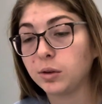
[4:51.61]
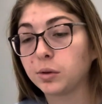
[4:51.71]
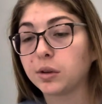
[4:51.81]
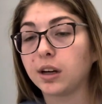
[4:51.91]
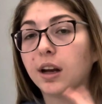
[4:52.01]

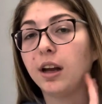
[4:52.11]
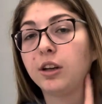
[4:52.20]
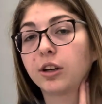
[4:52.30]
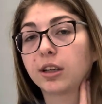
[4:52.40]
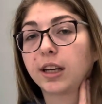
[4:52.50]
or
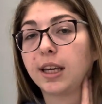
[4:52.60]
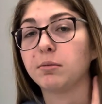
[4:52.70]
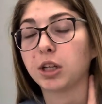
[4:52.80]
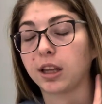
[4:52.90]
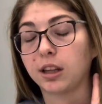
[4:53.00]
you're gonna keep
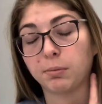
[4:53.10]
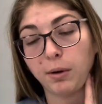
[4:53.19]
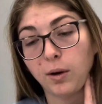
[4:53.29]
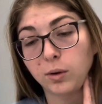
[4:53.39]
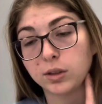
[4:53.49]
checking their
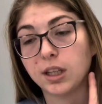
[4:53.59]
pulse.